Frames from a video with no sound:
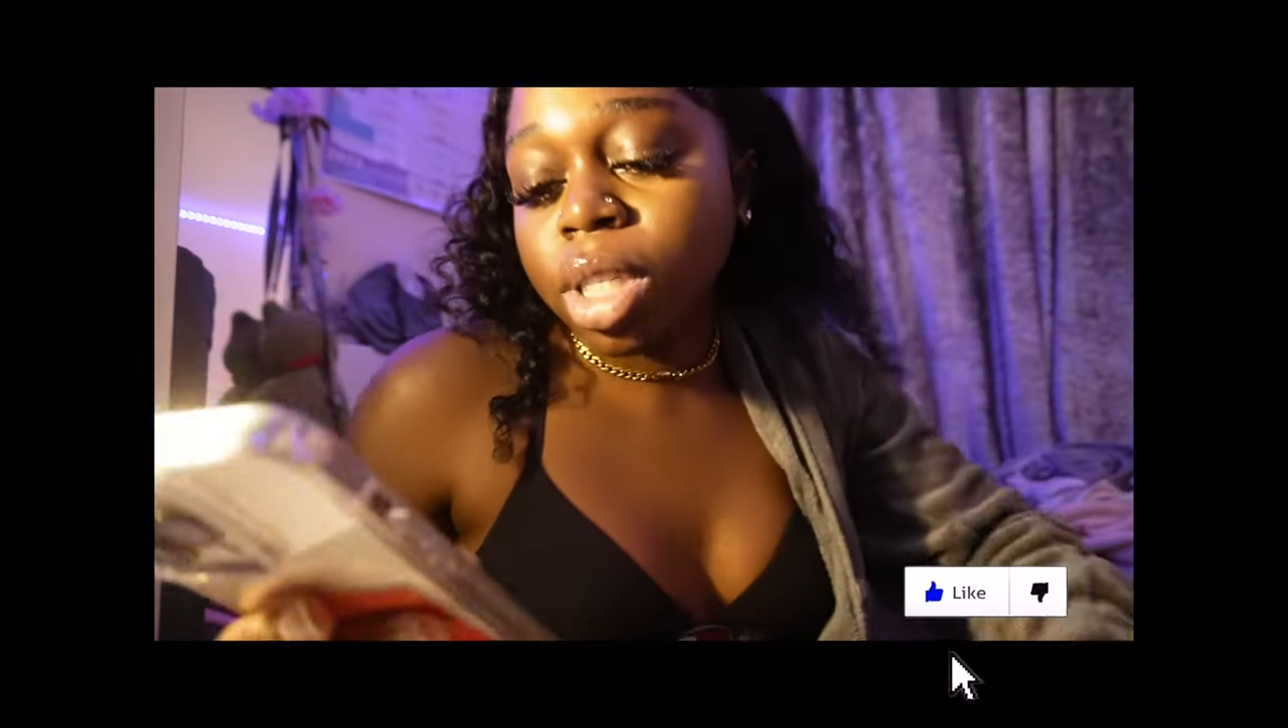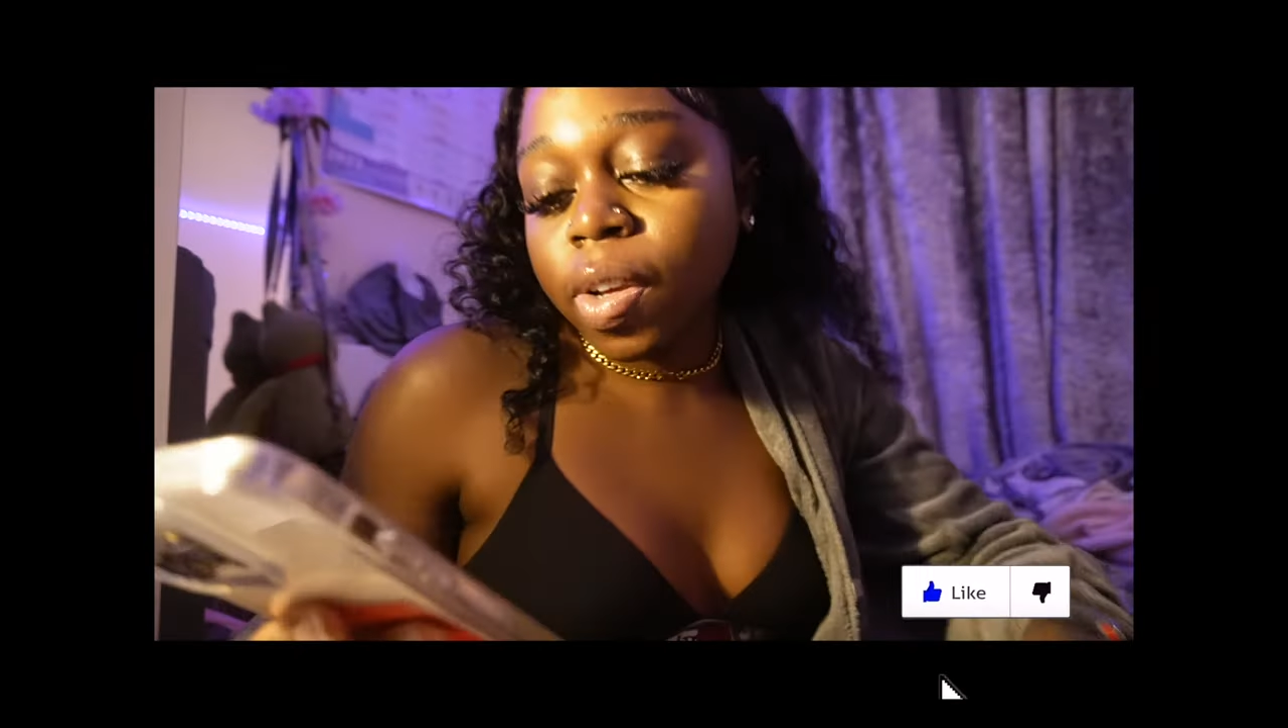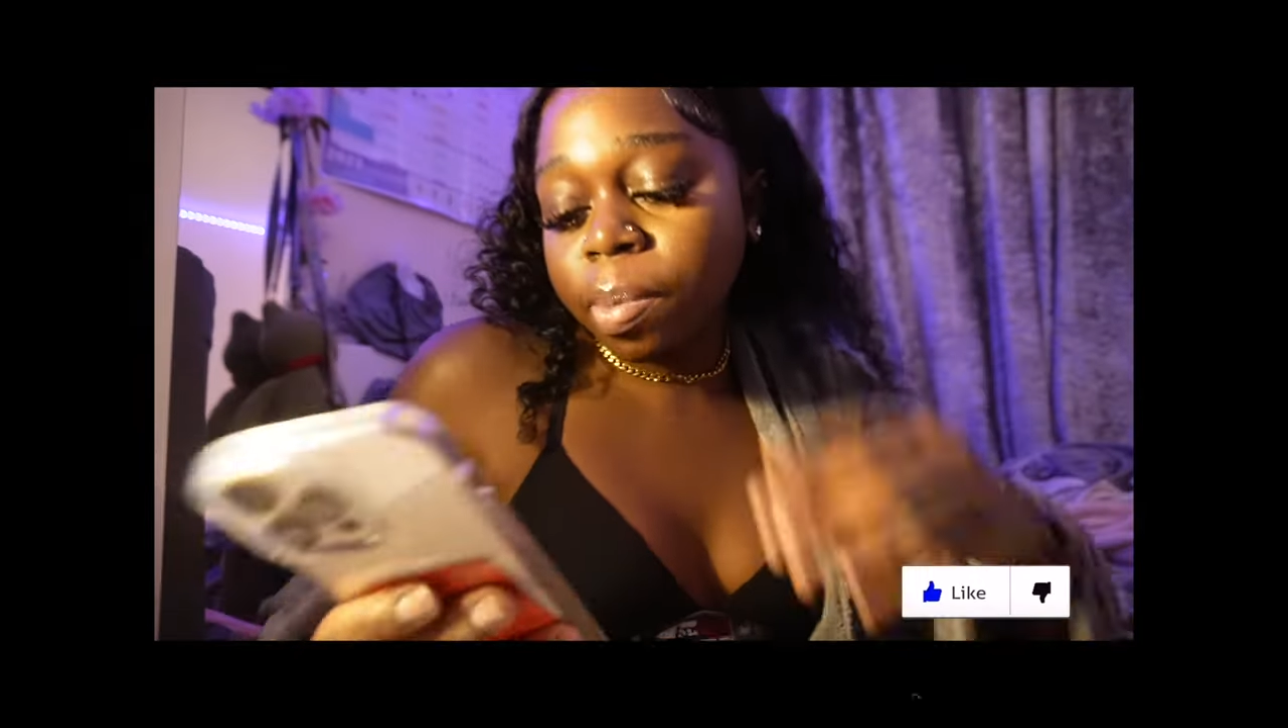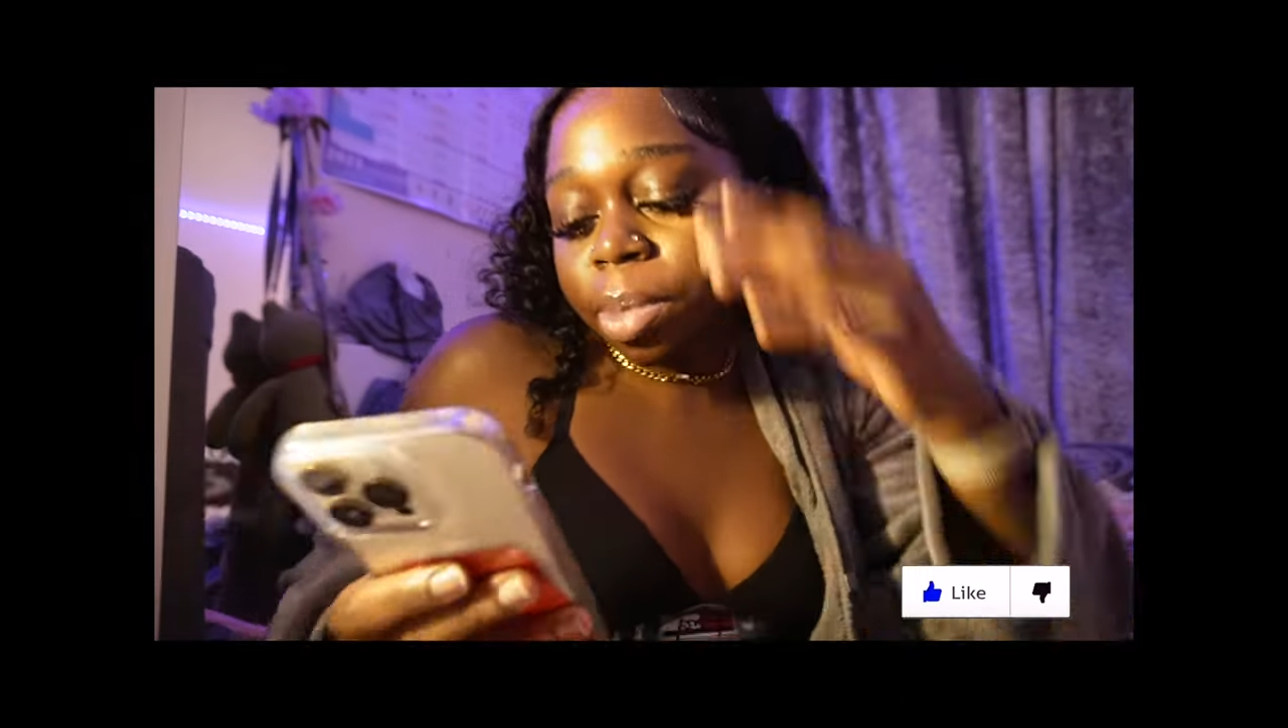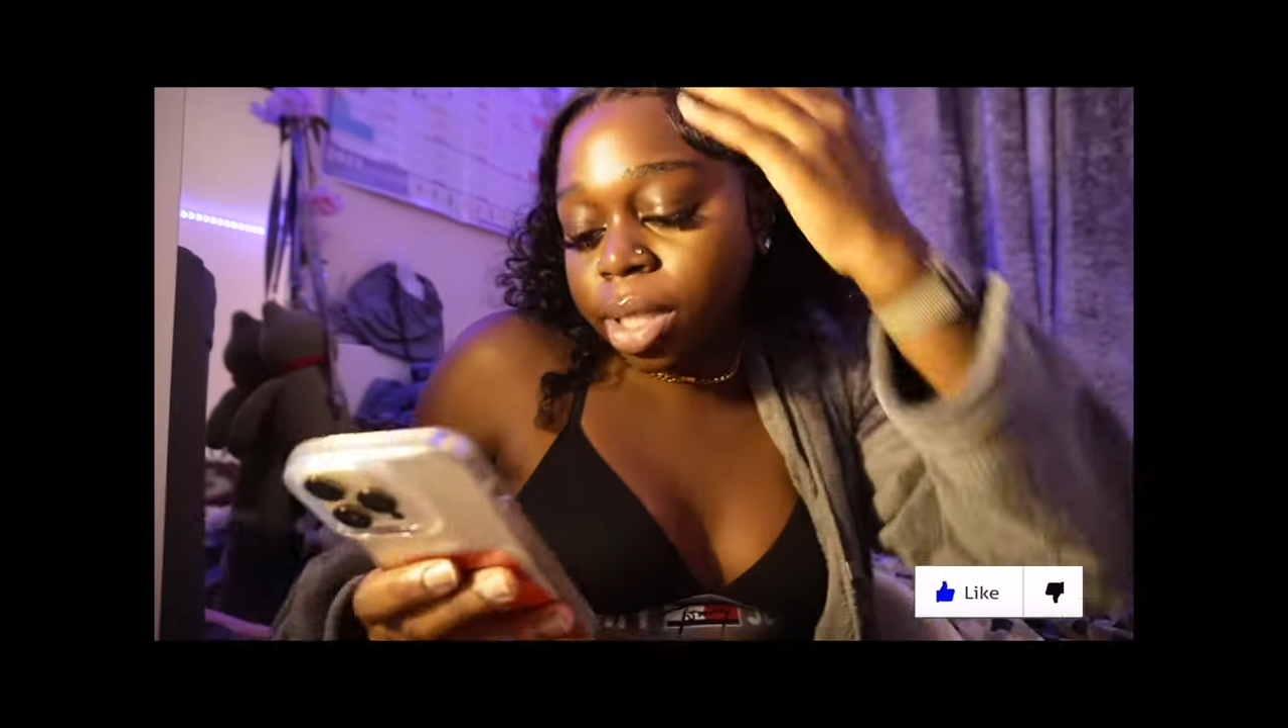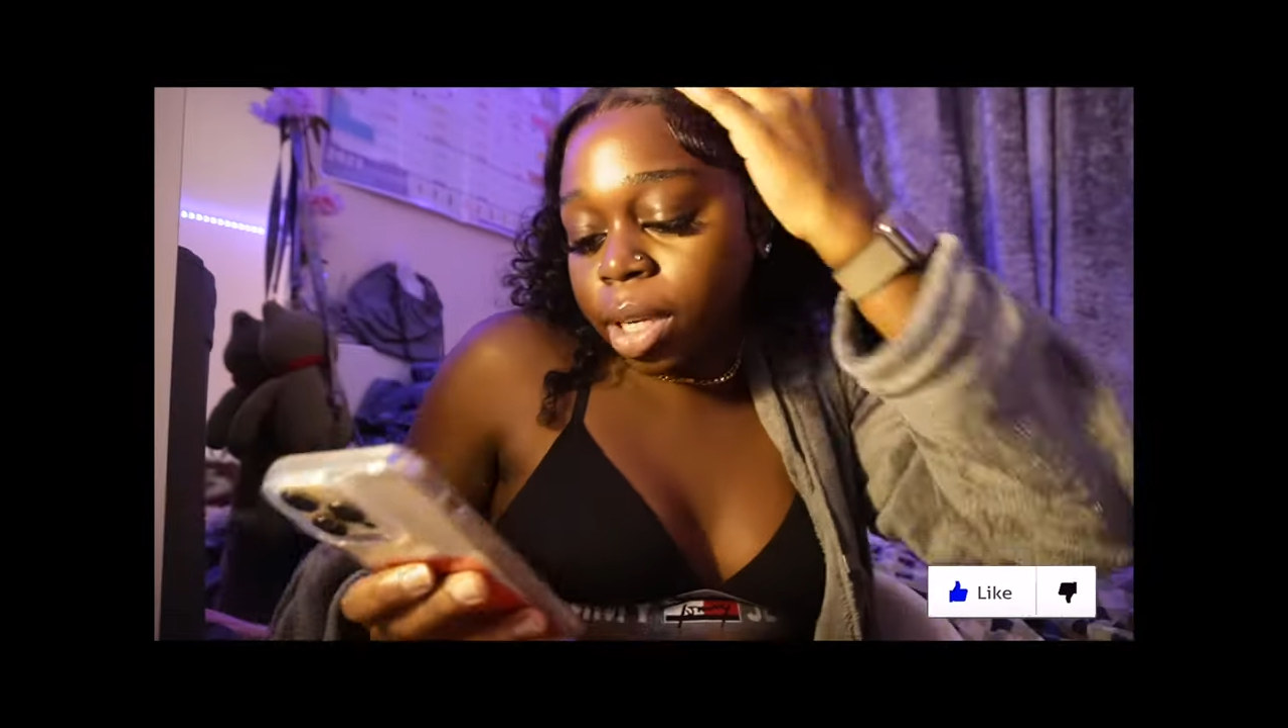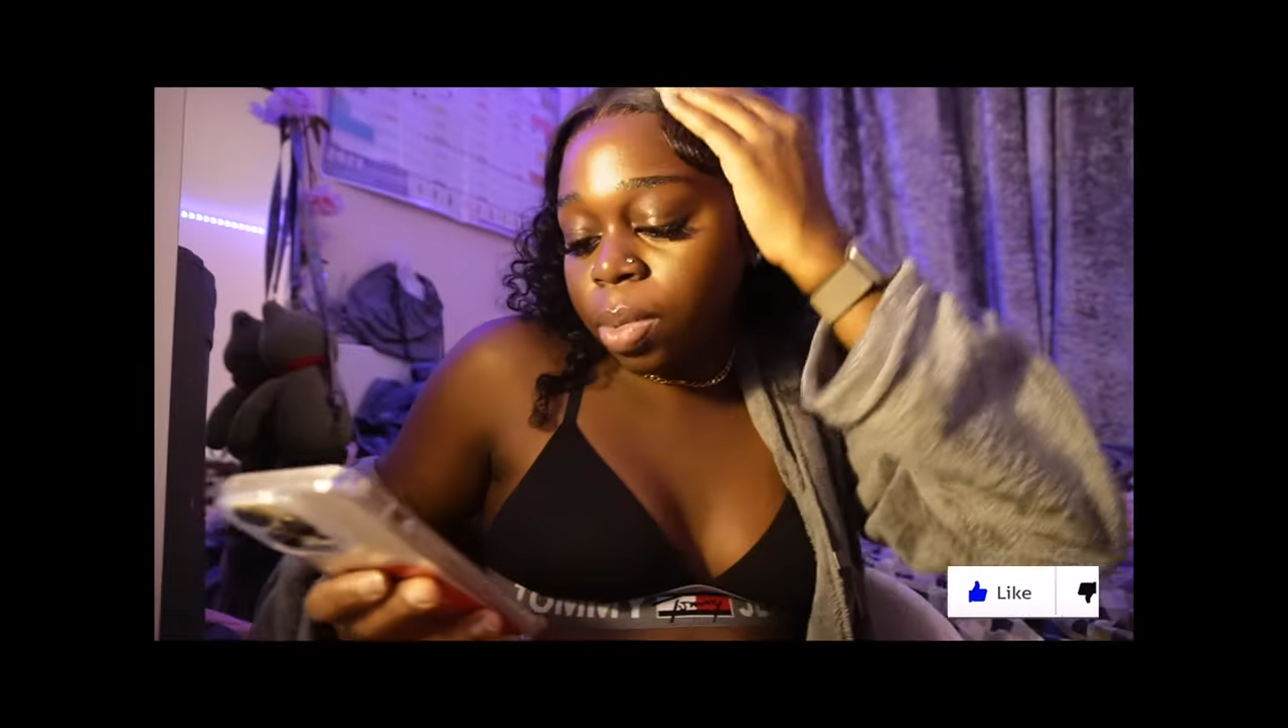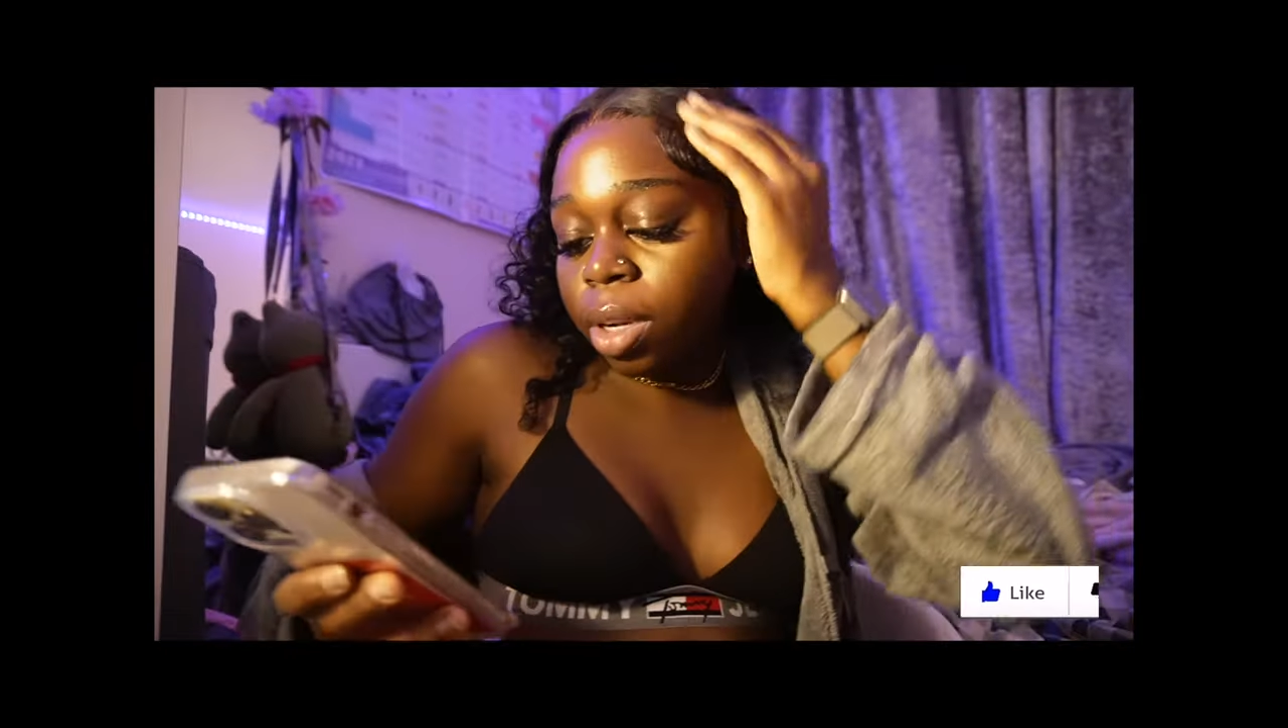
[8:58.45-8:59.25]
on 7%.